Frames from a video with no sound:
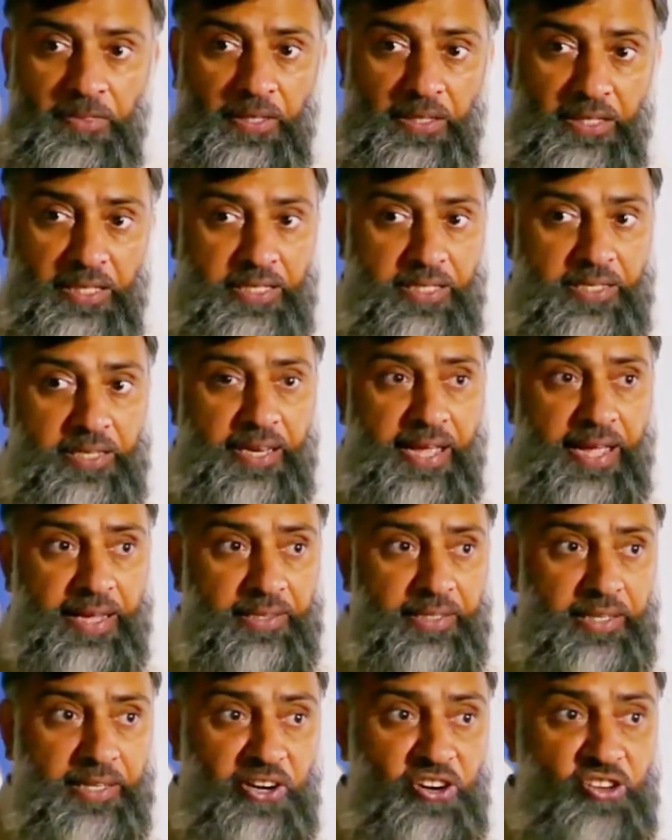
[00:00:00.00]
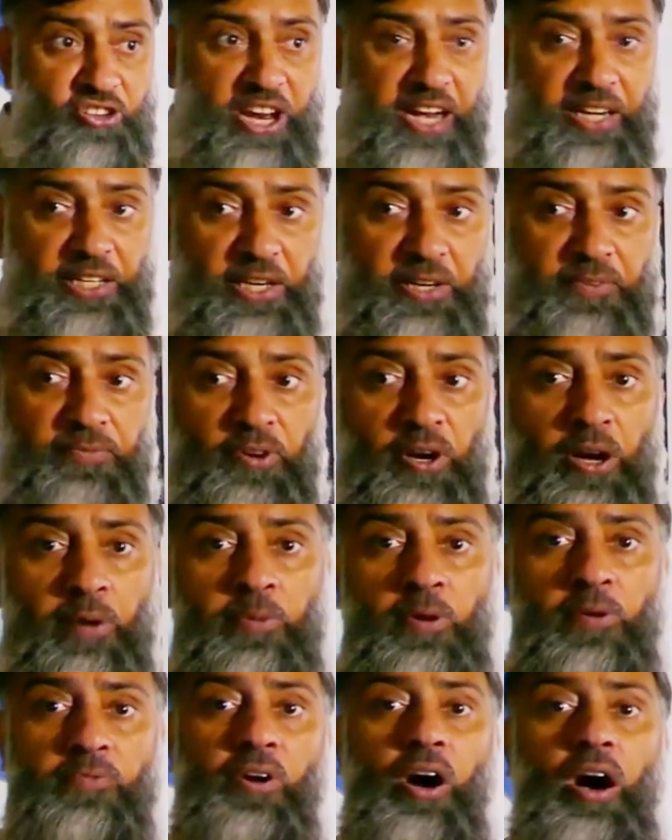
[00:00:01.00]
This is like the contracted
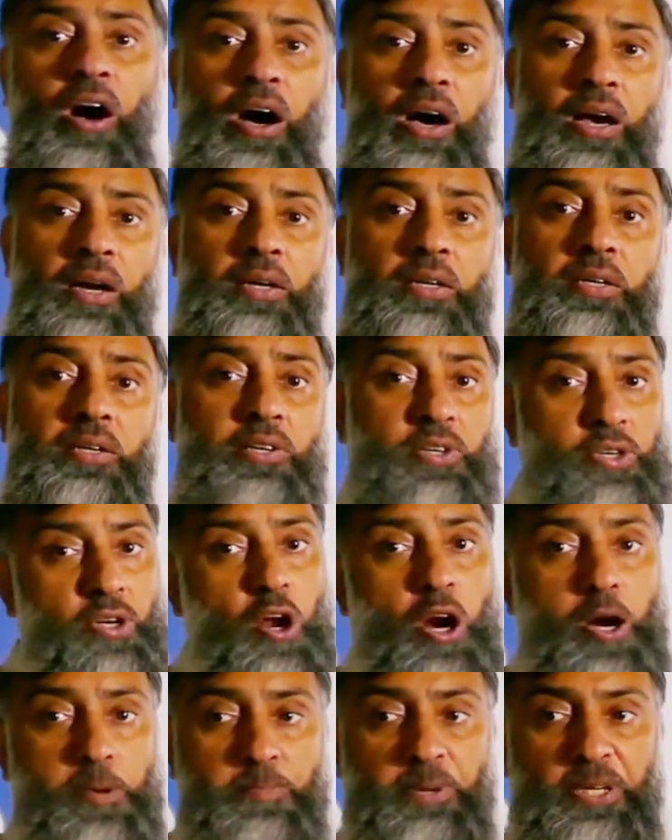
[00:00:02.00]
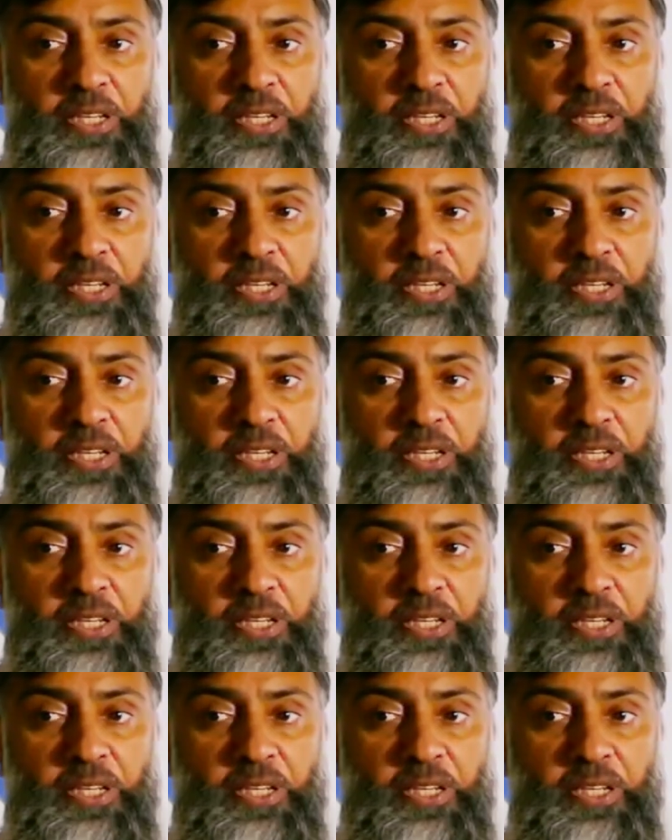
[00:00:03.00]
form of are, not.